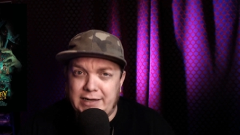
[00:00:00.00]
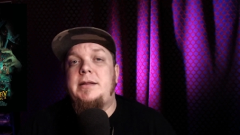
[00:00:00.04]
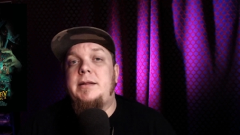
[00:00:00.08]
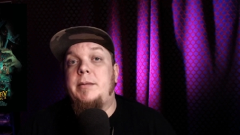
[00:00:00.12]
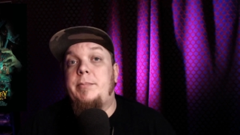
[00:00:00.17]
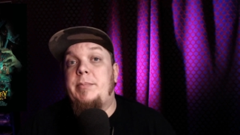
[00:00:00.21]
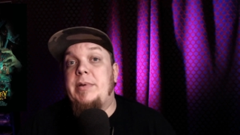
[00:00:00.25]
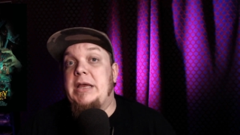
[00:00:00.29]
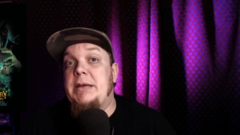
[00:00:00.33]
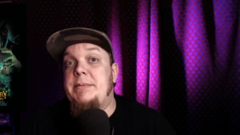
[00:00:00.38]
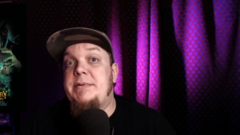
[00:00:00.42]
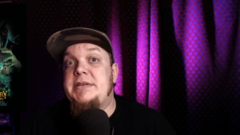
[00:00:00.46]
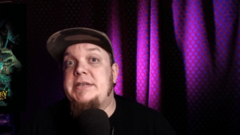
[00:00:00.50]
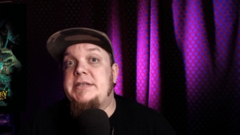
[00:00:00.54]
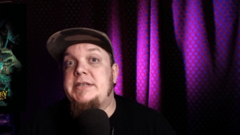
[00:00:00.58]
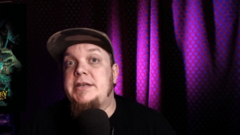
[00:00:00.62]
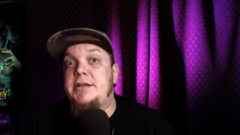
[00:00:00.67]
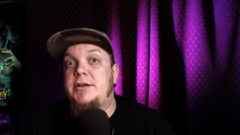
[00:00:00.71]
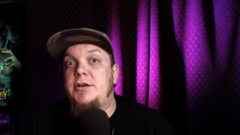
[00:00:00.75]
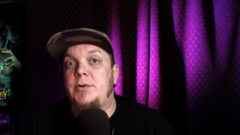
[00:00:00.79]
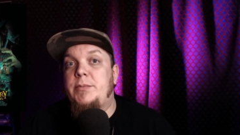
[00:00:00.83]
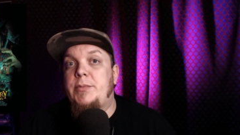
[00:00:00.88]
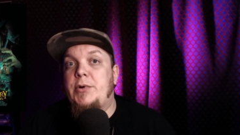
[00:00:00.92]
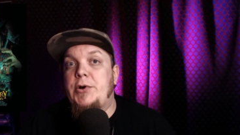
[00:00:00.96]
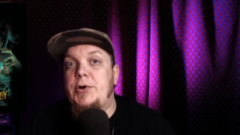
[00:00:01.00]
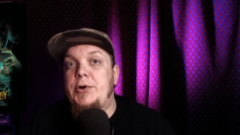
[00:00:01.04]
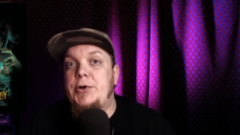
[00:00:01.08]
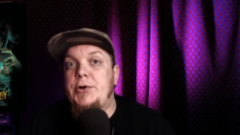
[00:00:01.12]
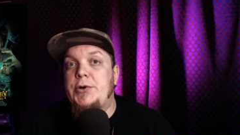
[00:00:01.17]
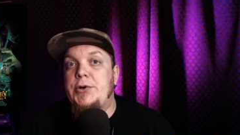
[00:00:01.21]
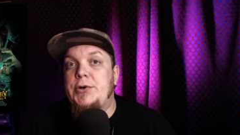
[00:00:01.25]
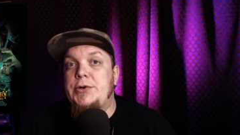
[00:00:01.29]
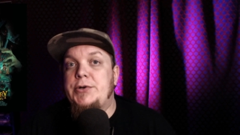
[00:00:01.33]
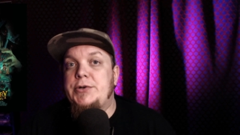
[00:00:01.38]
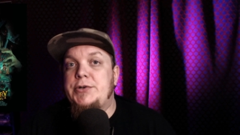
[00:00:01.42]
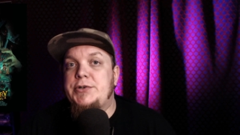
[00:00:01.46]
The Babysitter
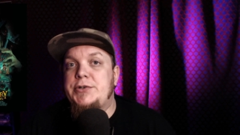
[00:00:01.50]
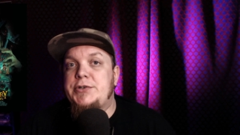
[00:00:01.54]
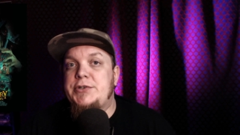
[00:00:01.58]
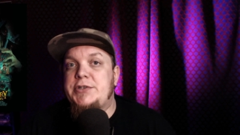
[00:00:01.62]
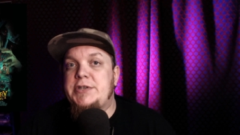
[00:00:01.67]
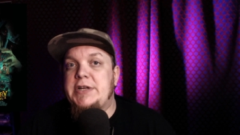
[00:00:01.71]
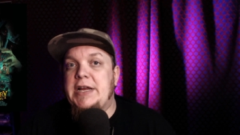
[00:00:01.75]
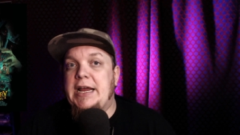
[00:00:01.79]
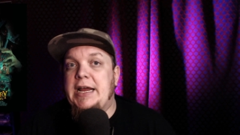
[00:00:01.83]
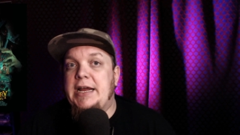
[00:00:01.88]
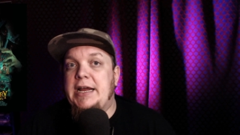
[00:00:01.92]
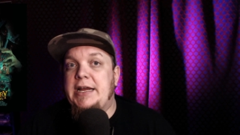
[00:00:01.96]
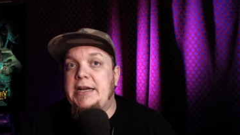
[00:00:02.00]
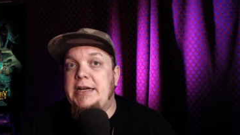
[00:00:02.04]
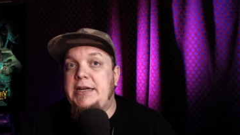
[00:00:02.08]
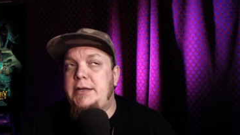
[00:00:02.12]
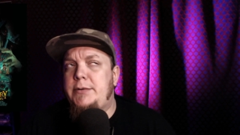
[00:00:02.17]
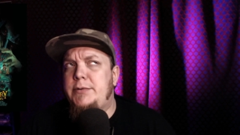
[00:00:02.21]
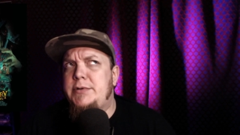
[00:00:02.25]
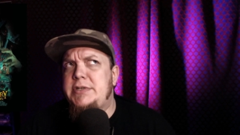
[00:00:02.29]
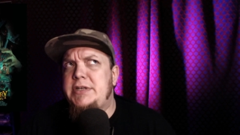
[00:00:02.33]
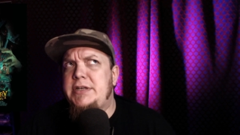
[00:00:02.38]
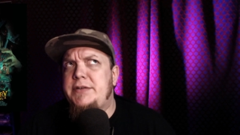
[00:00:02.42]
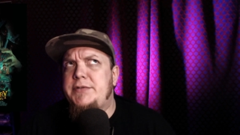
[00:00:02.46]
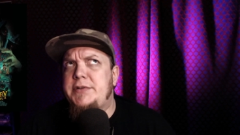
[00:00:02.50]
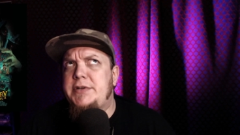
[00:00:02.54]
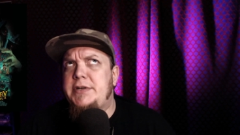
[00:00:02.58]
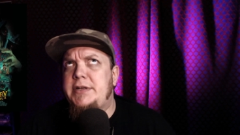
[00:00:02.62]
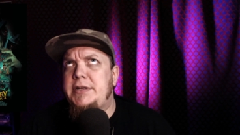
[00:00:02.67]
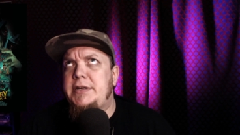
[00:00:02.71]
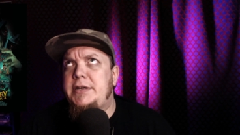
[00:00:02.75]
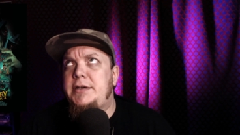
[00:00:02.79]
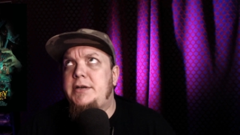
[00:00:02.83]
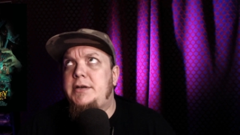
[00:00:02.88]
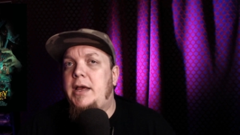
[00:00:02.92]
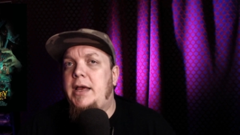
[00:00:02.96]
Murders, and he was even
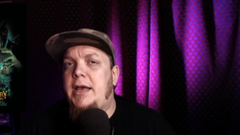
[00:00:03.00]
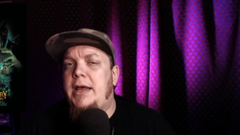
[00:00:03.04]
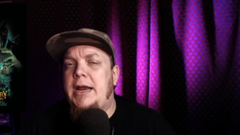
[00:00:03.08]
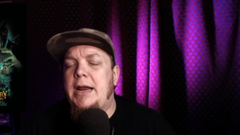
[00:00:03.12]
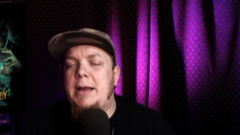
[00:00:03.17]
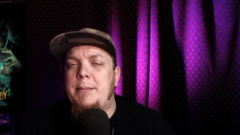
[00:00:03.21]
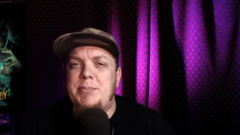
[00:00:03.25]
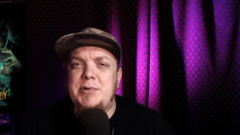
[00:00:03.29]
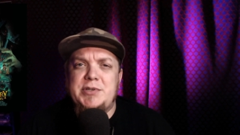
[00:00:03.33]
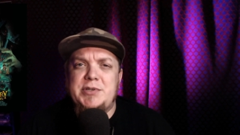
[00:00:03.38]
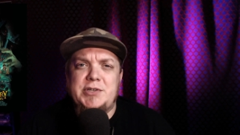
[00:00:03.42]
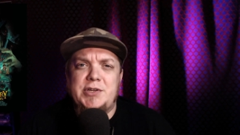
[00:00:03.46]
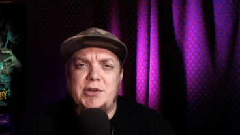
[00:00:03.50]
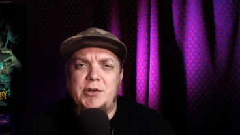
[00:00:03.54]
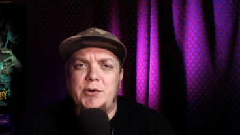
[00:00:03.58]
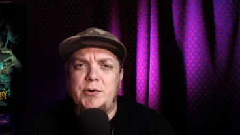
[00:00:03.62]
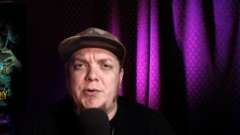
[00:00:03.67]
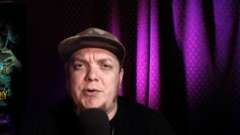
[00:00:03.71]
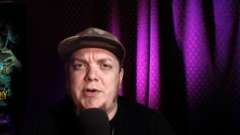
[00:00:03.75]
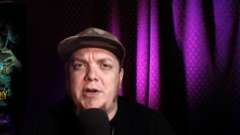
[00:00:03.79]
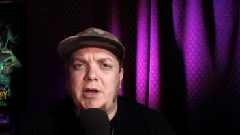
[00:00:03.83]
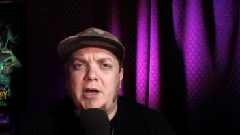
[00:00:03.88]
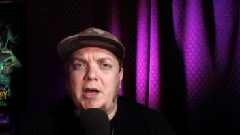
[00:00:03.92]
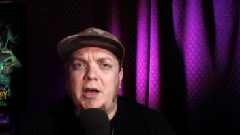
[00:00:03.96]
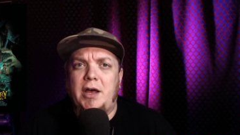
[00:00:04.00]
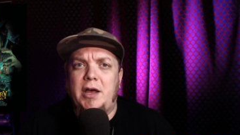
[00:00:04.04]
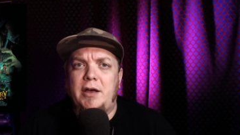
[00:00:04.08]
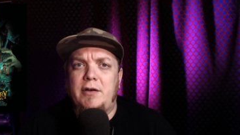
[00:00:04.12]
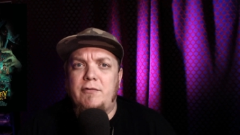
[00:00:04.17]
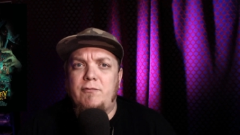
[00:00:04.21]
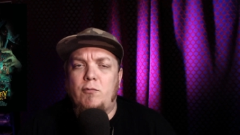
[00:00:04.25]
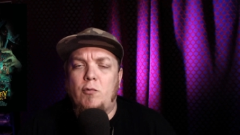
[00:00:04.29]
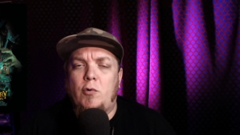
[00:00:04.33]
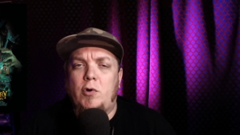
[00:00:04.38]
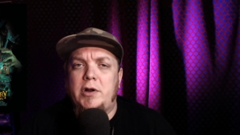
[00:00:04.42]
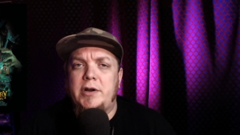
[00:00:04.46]
in an episode of
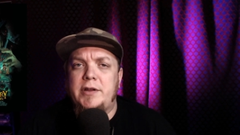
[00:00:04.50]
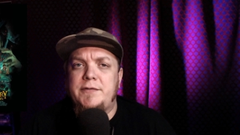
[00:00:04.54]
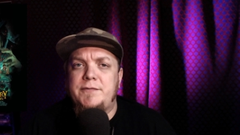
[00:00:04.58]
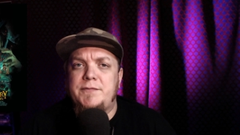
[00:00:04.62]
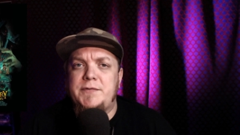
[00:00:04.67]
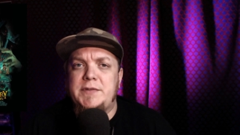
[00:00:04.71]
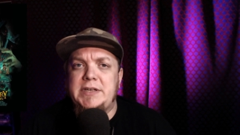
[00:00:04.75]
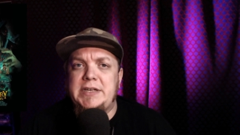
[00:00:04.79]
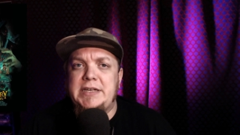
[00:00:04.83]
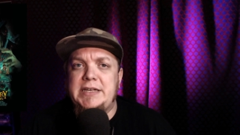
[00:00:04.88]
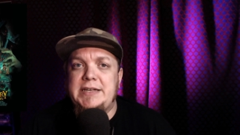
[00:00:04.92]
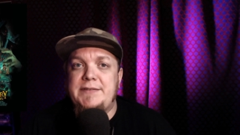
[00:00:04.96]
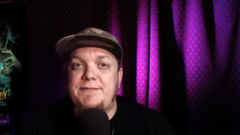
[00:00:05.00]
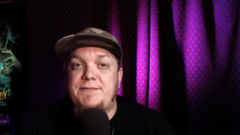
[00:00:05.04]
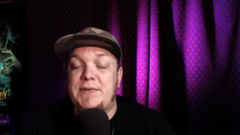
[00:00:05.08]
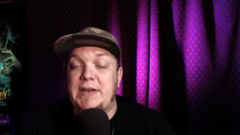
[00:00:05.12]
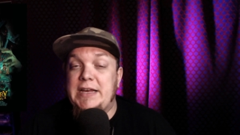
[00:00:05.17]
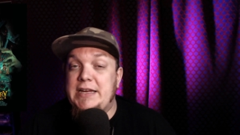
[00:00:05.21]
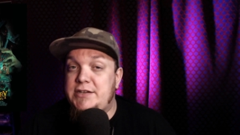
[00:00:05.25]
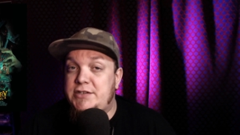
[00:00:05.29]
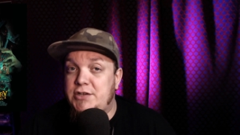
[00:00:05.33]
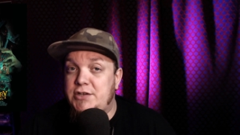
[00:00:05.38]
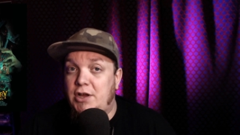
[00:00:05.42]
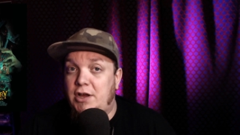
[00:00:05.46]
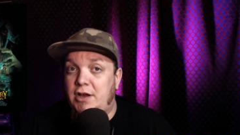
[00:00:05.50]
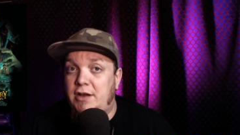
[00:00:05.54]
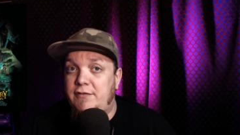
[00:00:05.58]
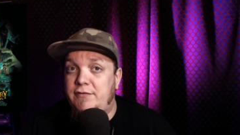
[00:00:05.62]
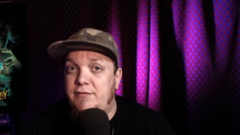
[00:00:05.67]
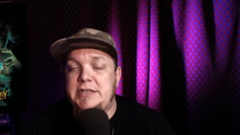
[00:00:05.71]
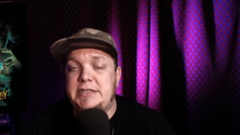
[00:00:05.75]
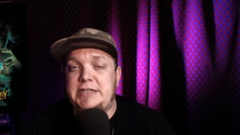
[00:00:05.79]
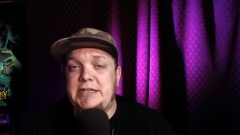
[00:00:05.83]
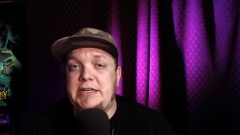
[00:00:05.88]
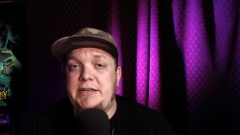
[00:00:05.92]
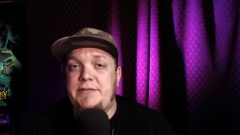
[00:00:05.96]
one of the Face Off
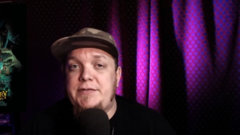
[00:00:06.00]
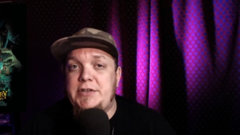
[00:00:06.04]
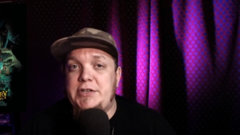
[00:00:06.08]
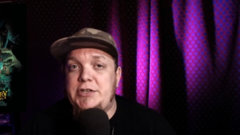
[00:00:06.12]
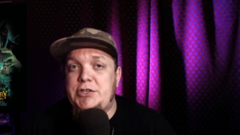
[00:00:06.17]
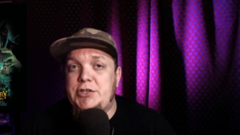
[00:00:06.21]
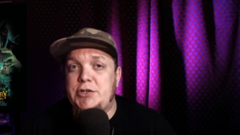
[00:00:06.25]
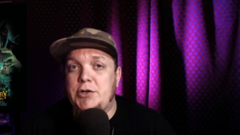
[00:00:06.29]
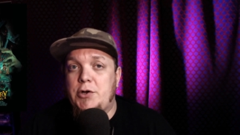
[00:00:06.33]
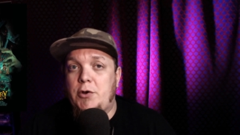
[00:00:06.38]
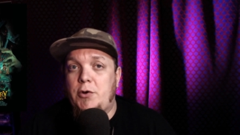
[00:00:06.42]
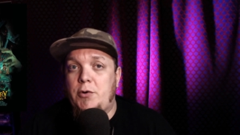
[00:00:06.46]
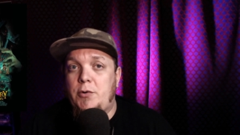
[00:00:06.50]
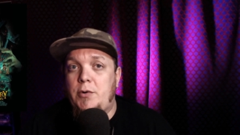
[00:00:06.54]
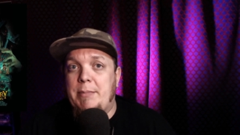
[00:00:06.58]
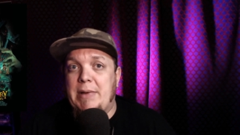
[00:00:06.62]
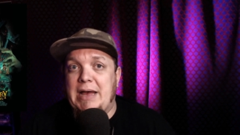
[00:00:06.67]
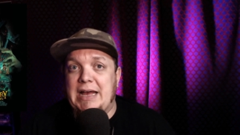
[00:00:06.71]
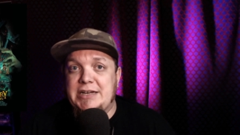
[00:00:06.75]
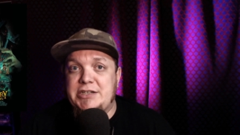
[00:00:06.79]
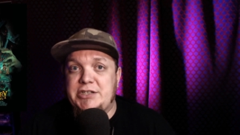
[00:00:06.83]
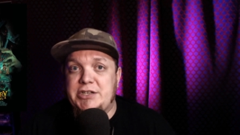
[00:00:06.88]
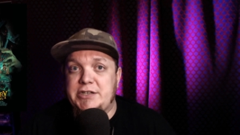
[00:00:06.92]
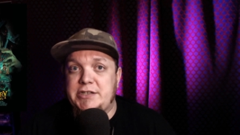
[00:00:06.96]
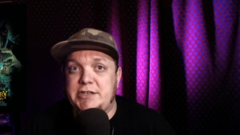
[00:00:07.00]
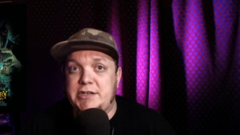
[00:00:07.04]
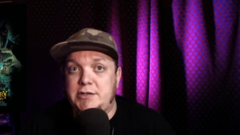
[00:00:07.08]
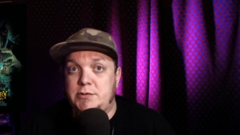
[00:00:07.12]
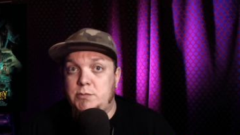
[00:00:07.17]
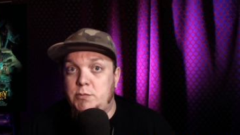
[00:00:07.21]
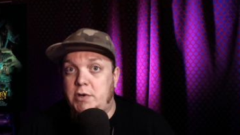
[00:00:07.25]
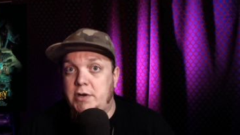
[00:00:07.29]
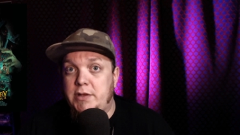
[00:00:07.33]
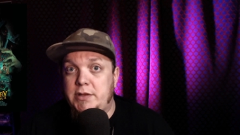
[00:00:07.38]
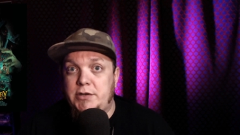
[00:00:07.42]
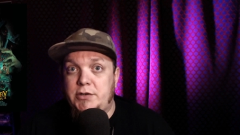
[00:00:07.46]
TV show matches as
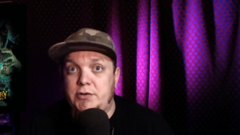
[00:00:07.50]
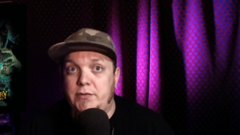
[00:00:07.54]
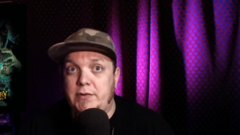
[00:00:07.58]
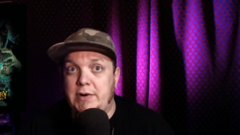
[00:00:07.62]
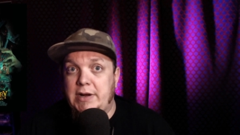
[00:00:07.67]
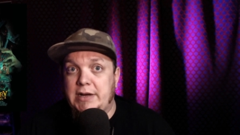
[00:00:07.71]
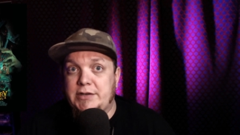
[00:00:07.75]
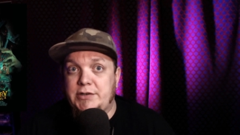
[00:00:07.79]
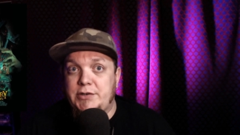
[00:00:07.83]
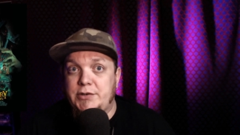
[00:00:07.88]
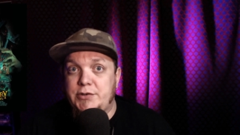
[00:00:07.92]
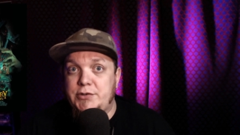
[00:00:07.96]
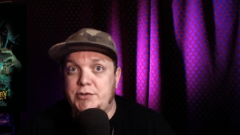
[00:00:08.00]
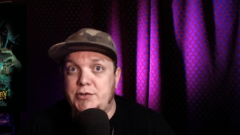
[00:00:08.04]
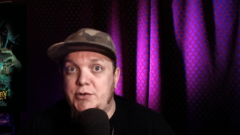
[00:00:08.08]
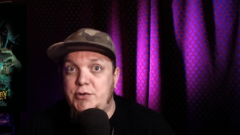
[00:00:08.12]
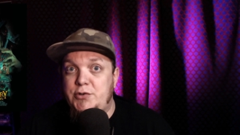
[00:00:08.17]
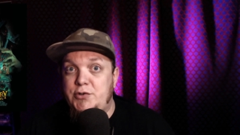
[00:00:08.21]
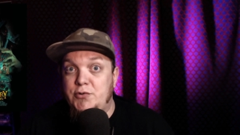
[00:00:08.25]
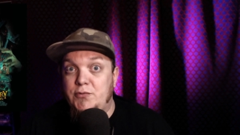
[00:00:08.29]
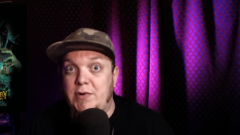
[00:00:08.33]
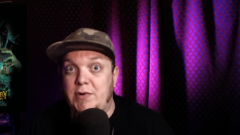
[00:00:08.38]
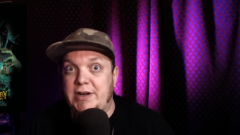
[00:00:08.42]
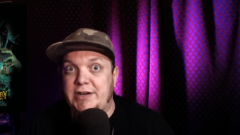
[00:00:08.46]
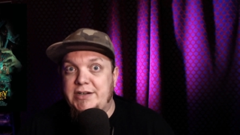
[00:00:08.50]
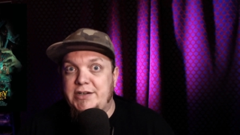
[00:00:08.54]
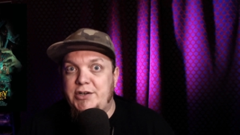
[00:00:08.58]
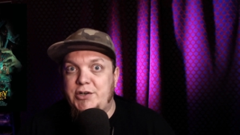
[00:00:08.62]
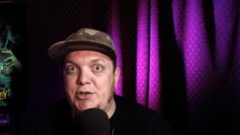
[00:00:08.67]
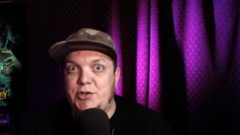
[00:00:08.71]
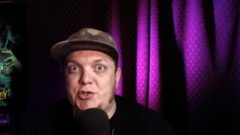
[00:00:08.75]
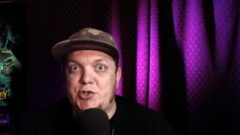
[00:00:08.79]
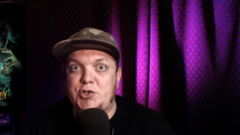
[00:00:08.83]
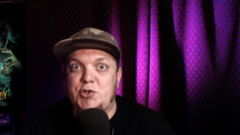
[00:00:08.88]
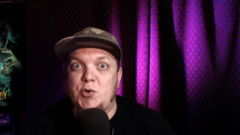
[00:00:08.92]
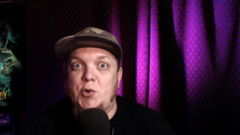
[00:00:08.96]
one of the directors who directed a
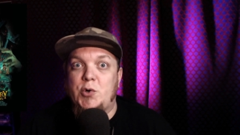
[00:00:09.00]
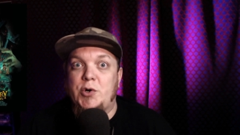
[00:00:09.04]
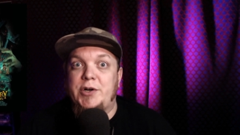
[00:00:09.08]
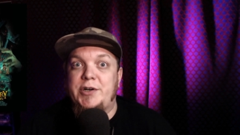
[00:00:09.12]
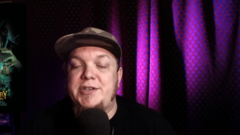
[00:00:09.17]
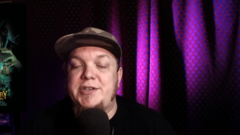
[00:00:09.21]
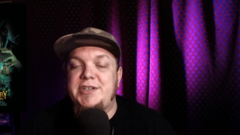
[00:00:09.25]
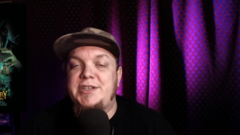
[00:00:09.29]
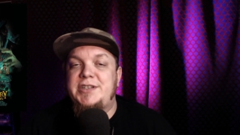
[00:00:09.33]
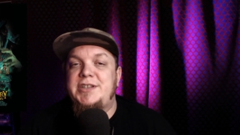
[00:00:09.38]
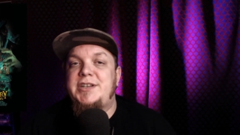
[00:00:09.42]
short